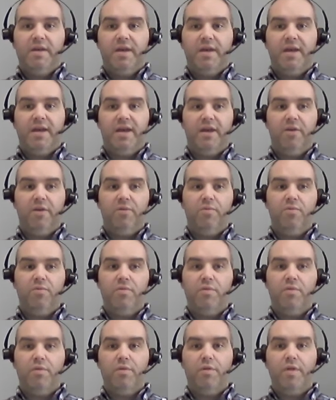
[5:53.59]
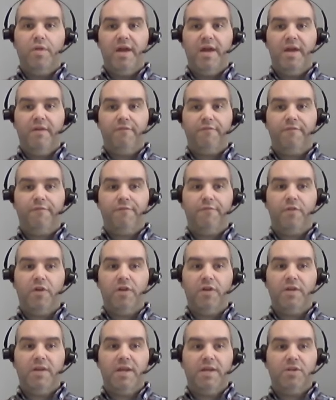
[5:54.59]
how their
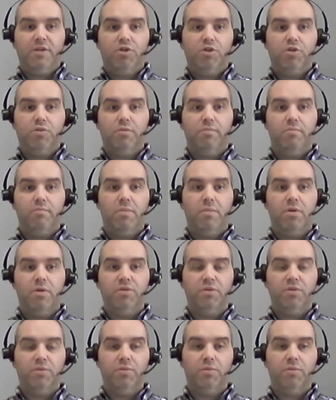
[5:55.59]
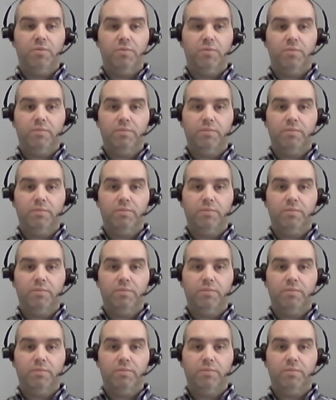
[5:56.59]
financial model